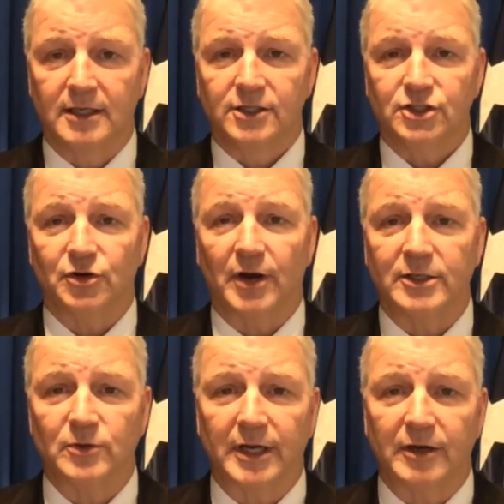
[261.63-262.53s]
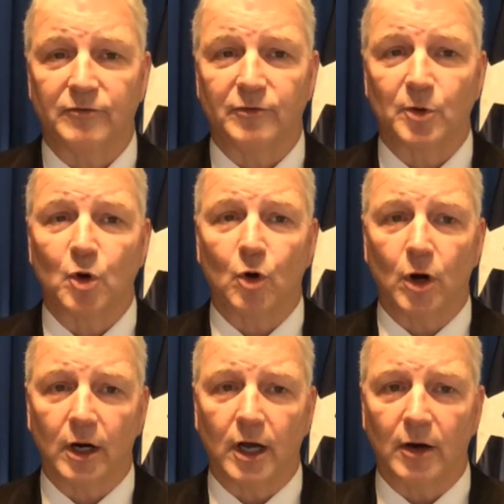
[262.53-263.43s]
She graduated from
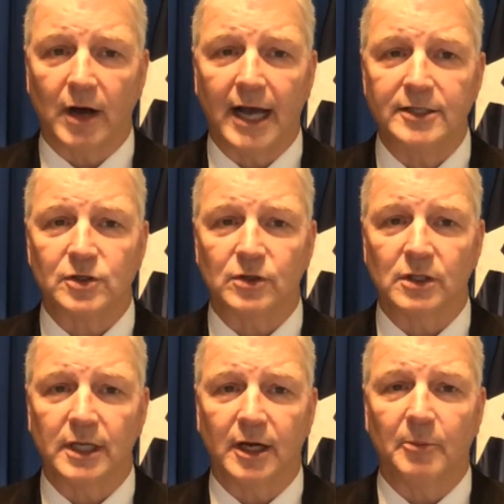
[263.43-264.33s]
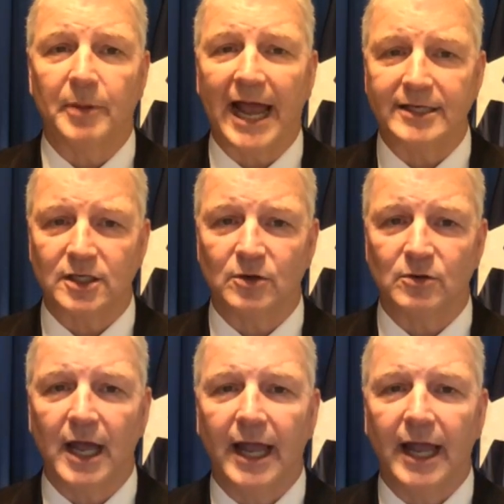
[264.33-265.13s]
Coronado High School in El Paso